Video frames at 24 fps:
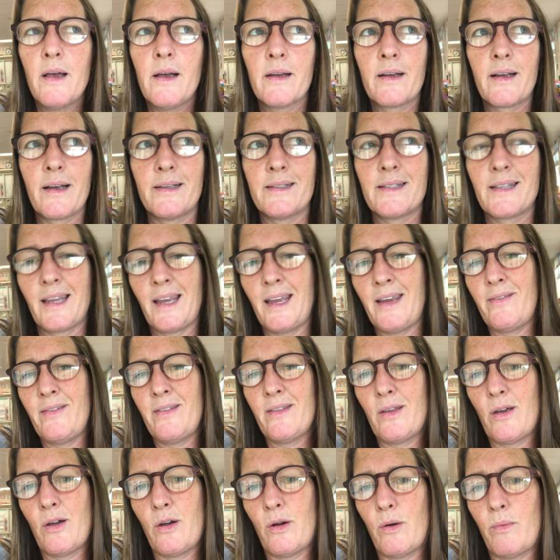Because
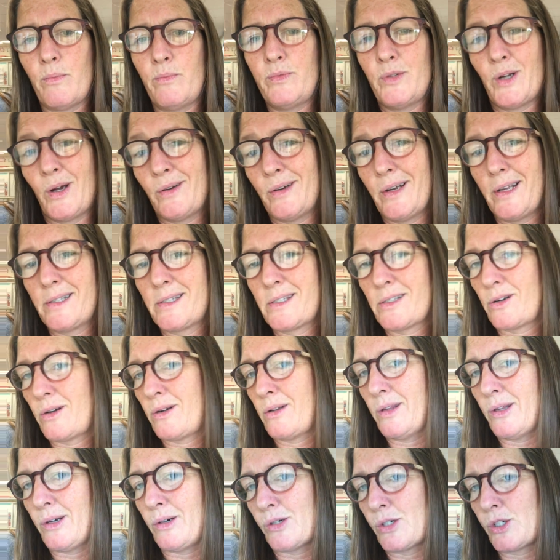even though donuts are a
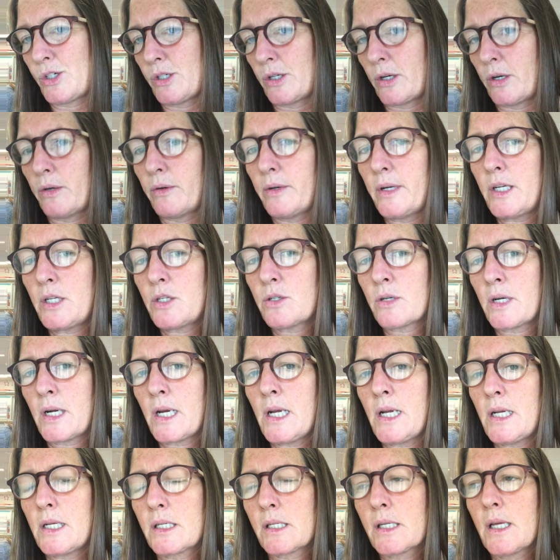little sugary
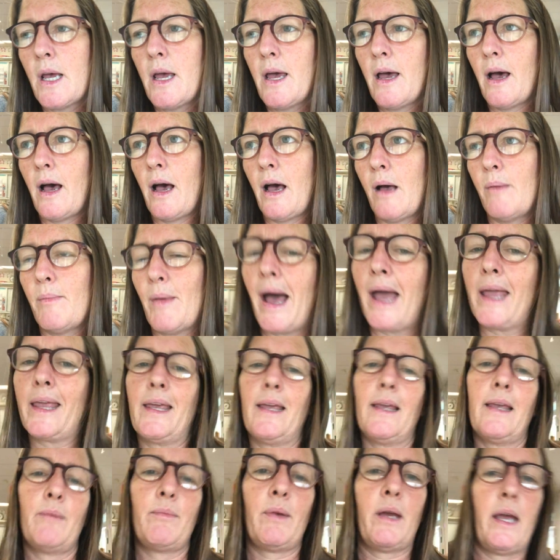treat, I
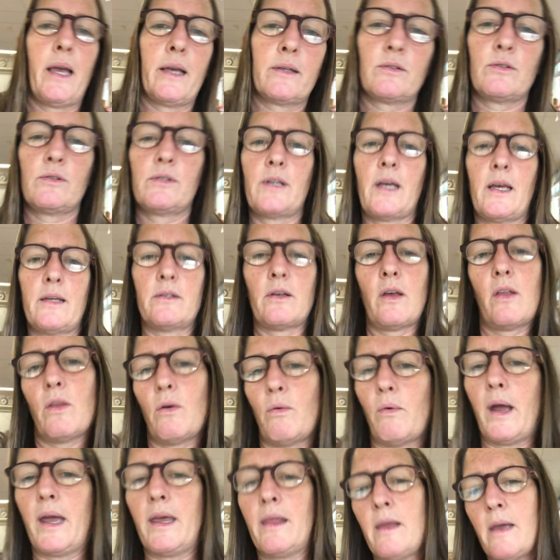can get my exercise on the
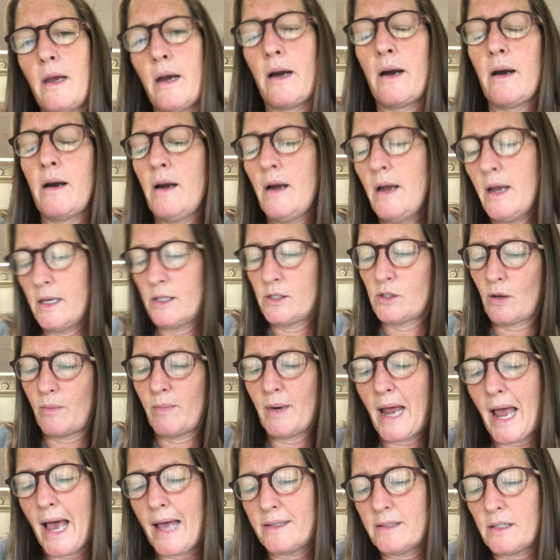way there. So I'm
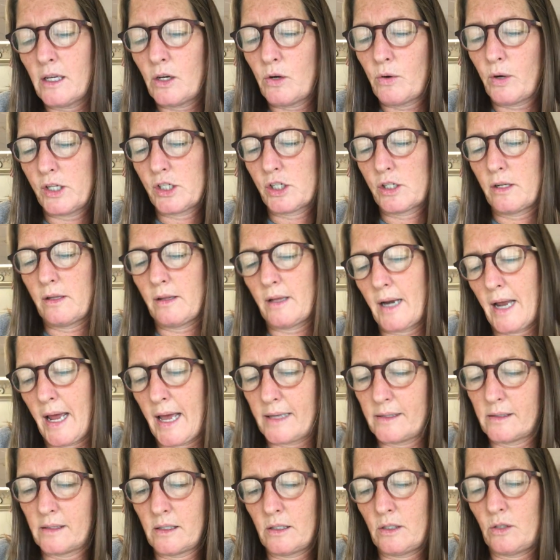going to ask a question that
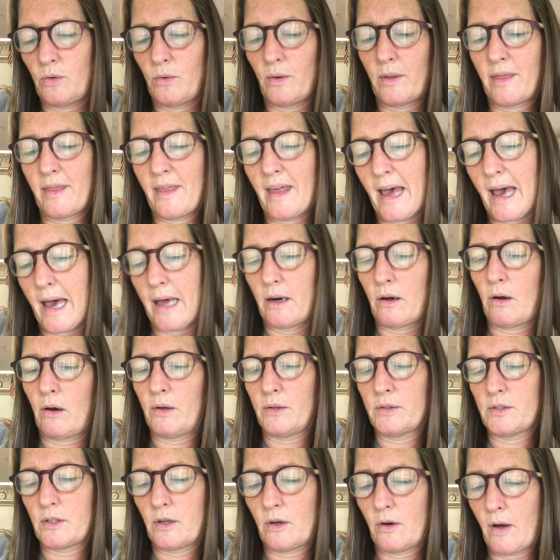has to do with that
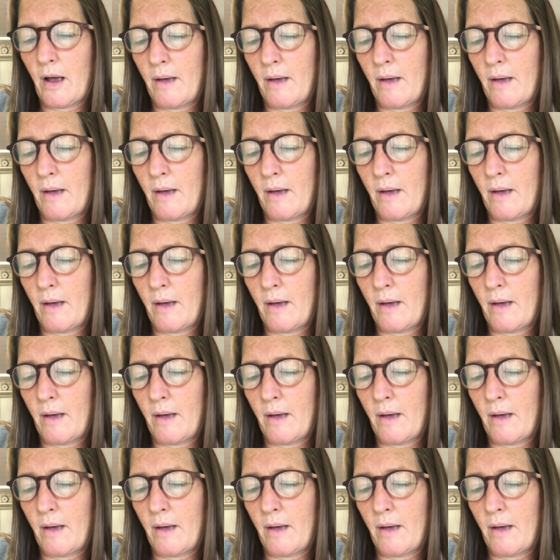also.